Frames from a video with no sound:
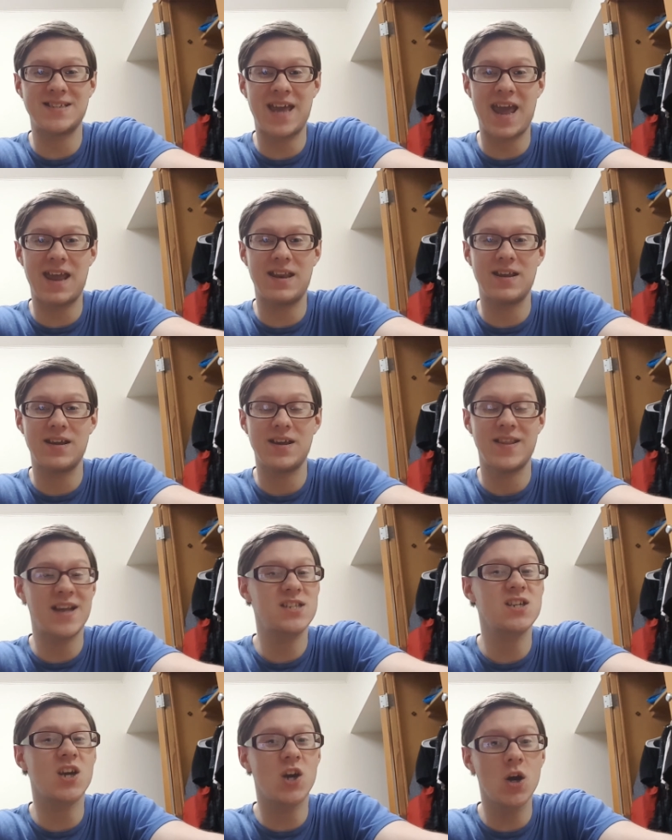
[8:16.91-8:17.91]
10.
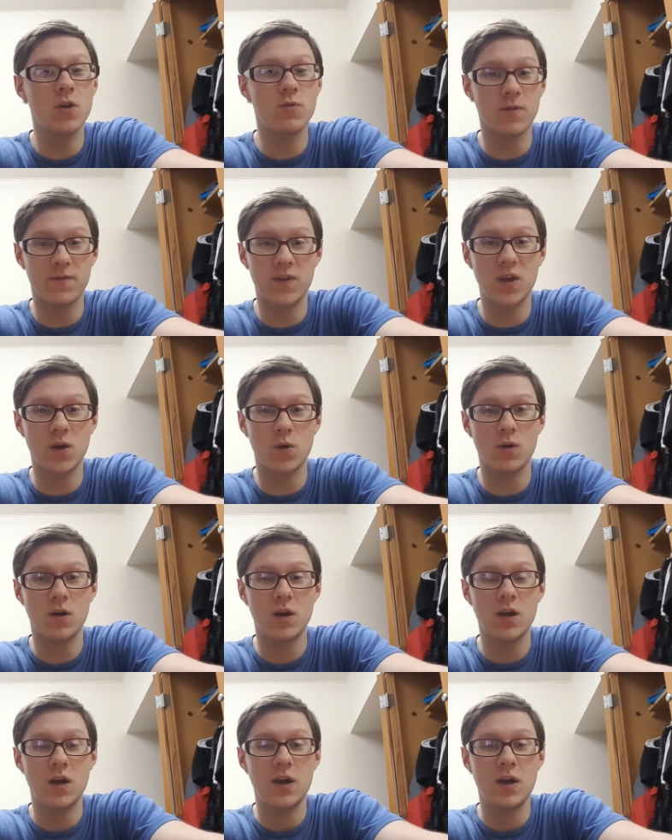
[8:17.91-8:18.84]
that's a good review.